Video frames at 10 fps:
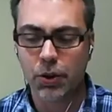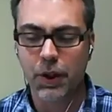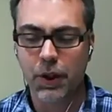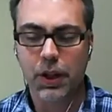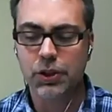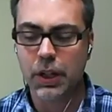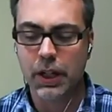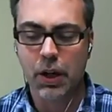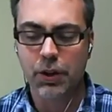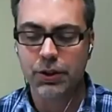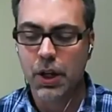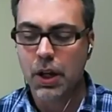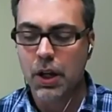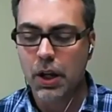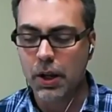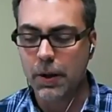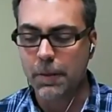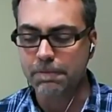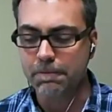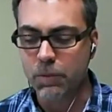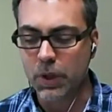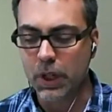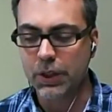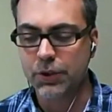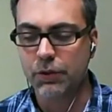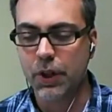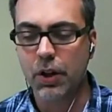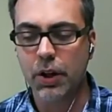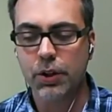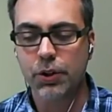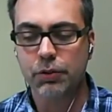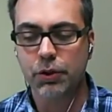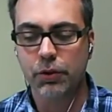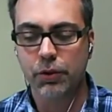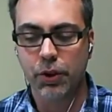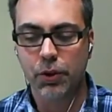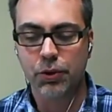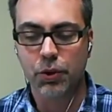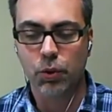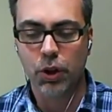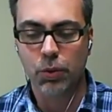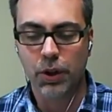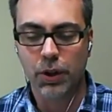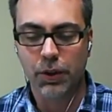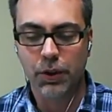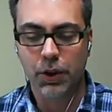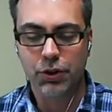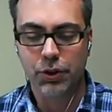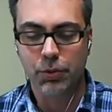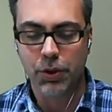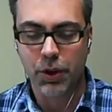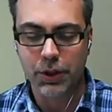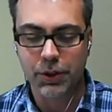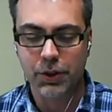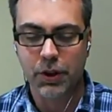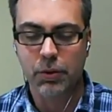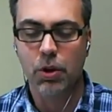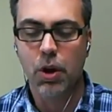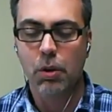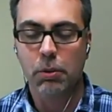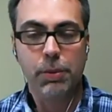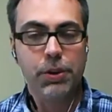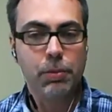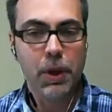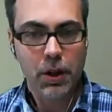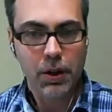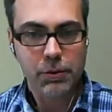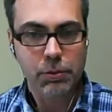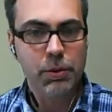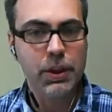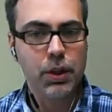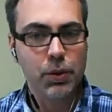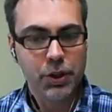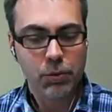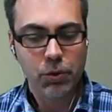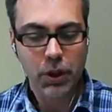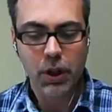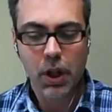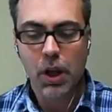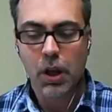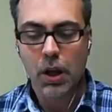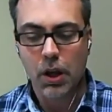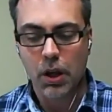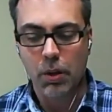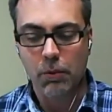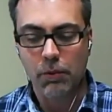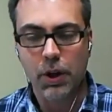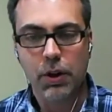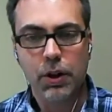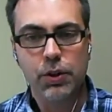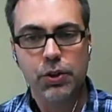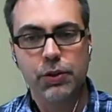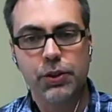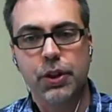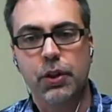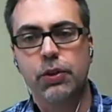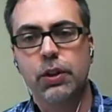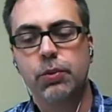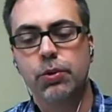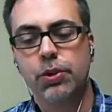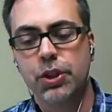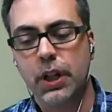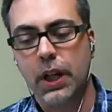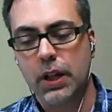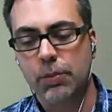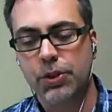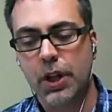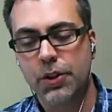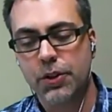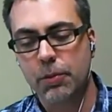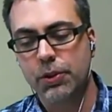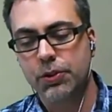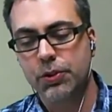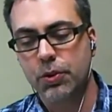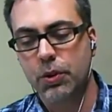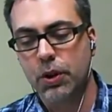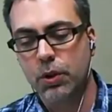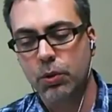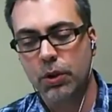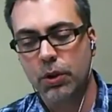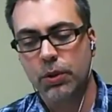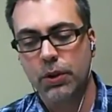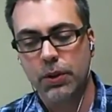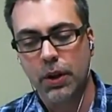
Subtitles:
thing, check it out. It's very useful for those who work with young children with autism, maybe their parents, maybe they know someone. Very useful stuff, really worth checking out. And massage therapists who work with